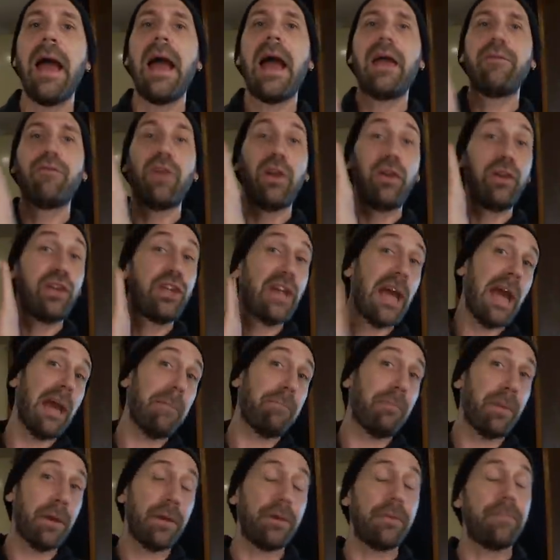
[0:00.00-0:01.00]
and very
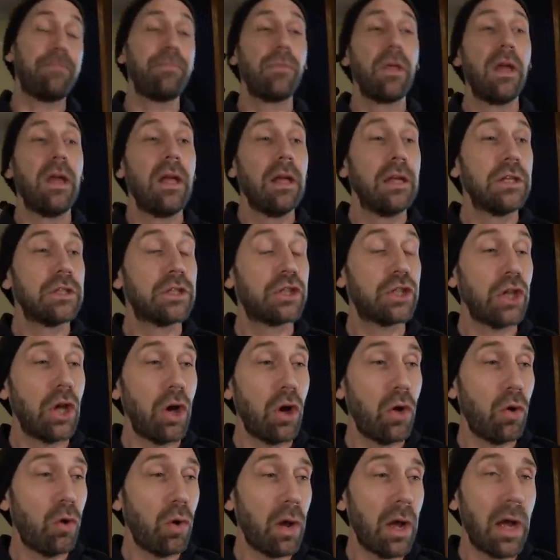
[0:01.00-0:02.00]
dampened.
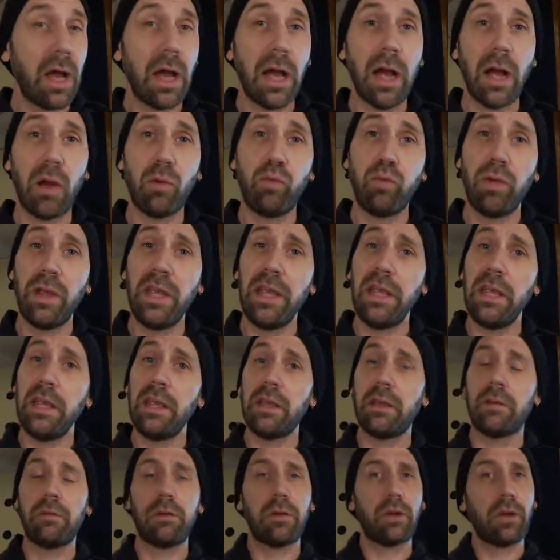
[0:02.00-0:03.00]
So
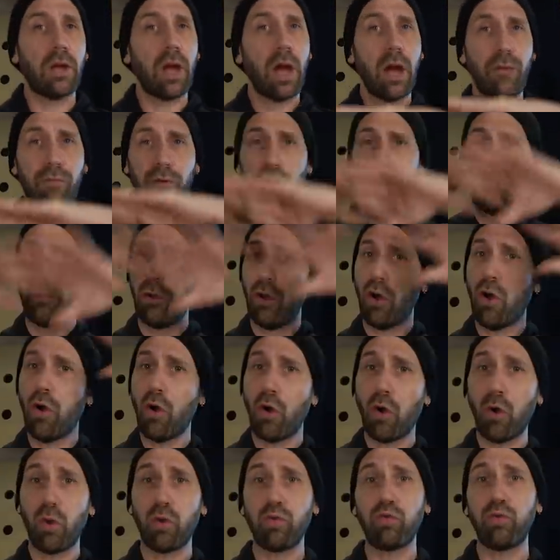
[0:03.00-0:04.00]
we cover the
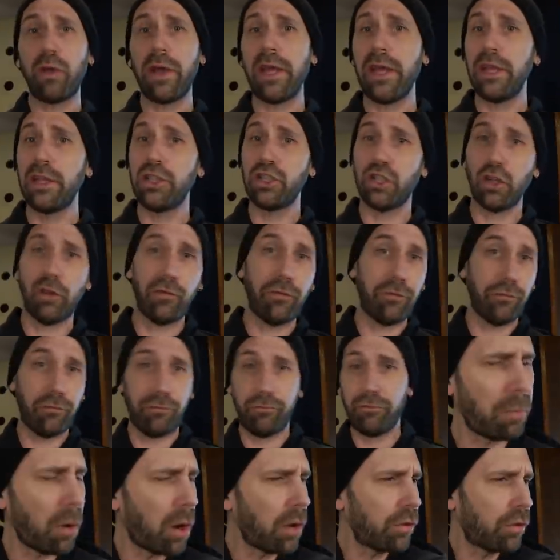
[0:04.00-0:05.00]
whole range
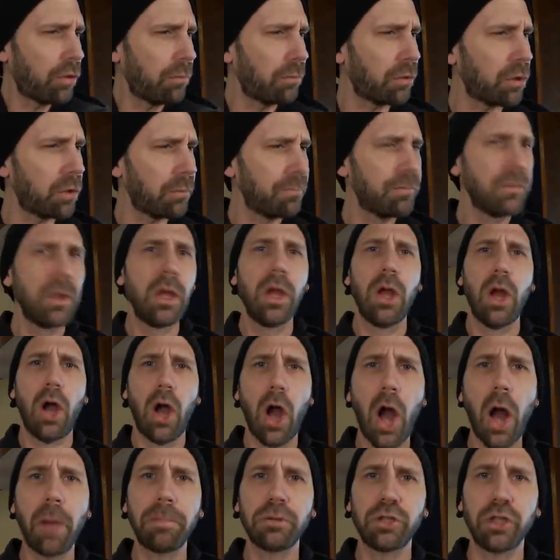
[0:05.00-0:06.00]
of possible
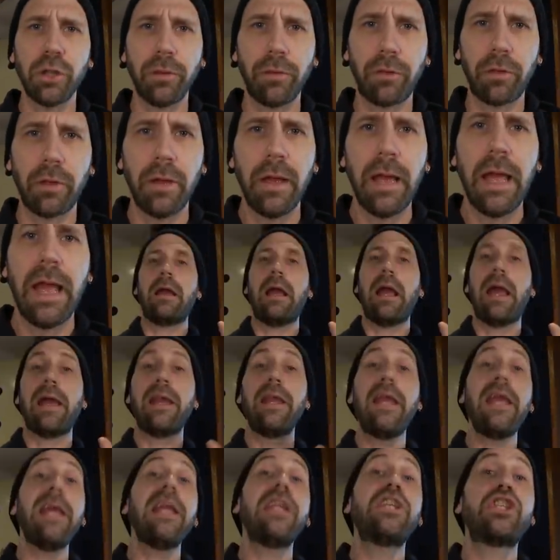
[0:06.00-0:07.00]
options.
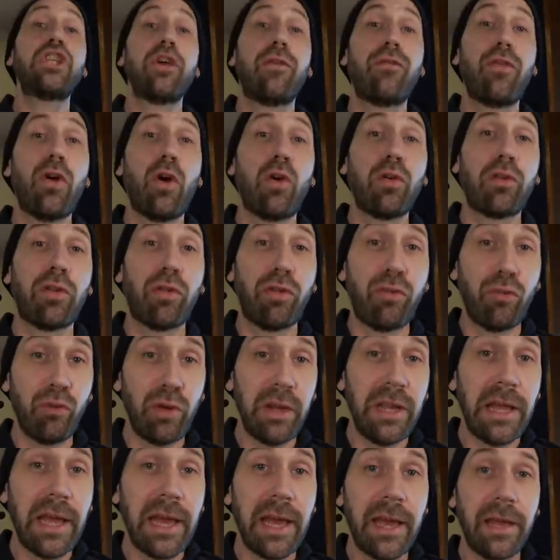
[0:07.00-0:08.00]
And each of those
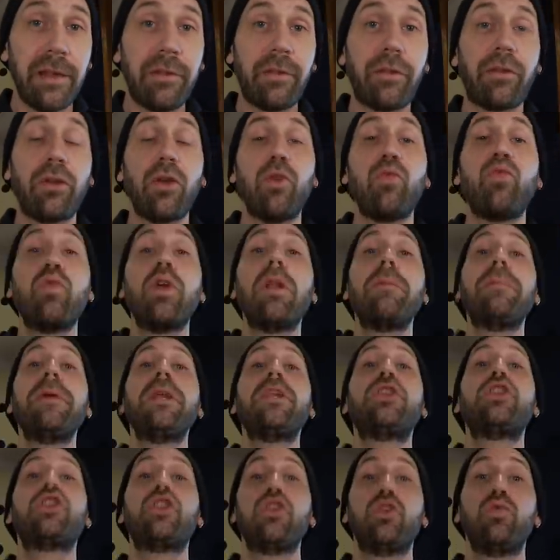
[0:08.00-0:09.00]
three heads will be
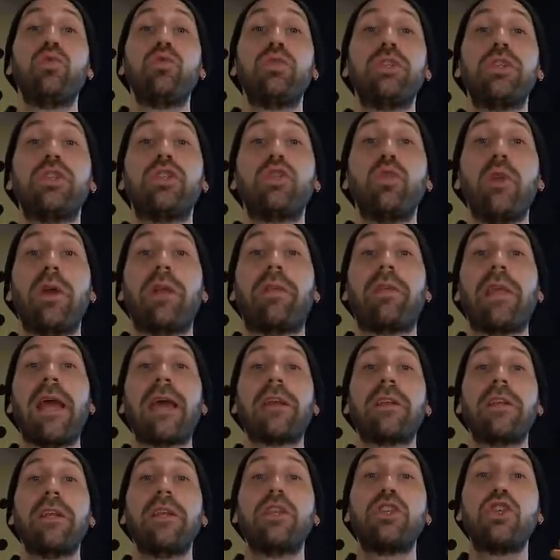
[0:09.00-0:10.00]
tuned to
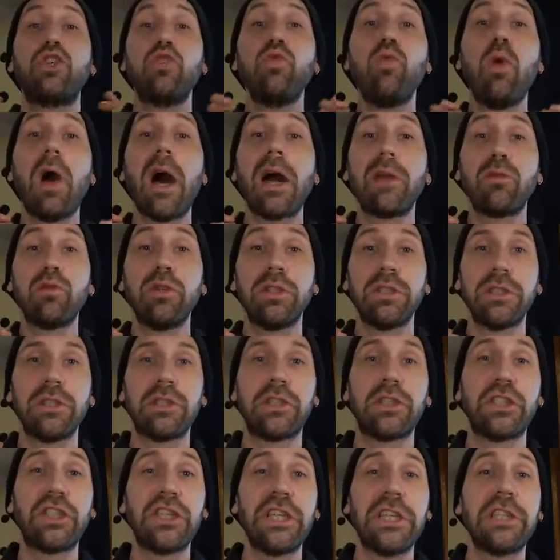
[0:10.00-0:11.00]
exactly
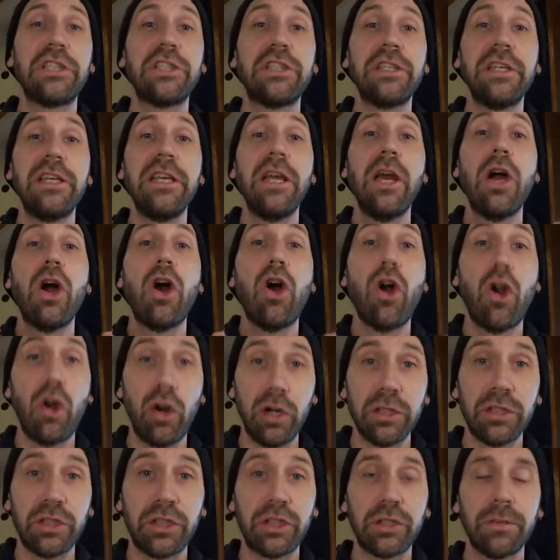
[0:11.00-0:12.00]
260
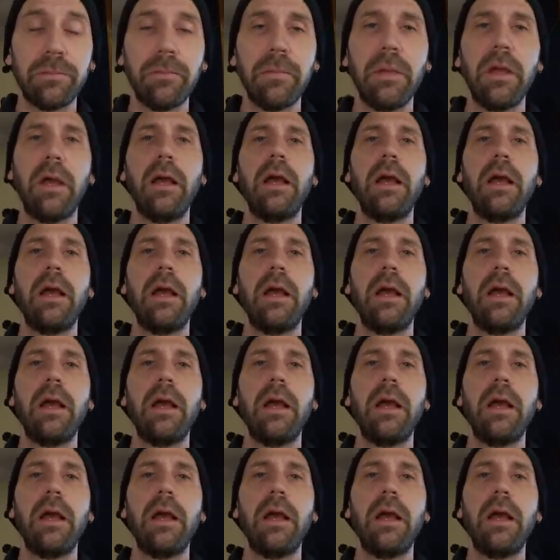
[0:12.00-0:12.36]
hertz.